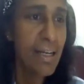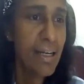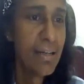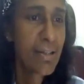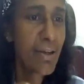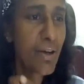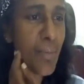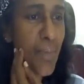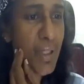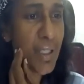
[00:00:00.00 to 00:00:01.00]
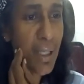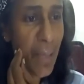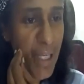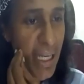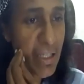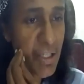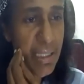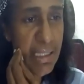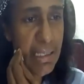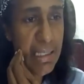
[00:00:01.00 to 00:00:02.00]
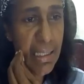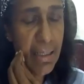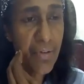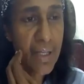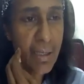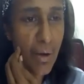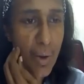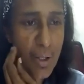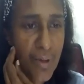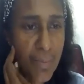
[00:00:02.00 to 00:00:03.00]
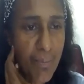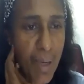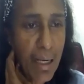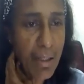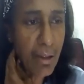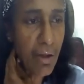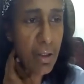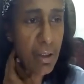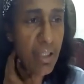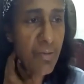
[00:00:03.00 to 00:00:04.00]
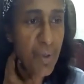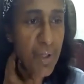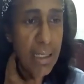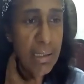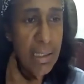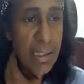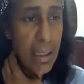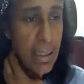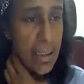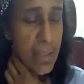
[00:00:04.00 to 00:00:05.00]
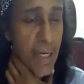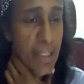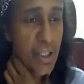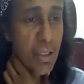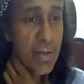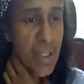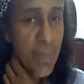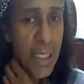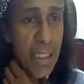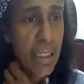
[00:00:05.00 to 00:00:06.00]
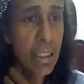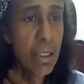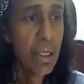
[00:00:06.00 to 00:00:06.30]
So computer applications itself has a lot of impact on cognitive processes, especially on speaking,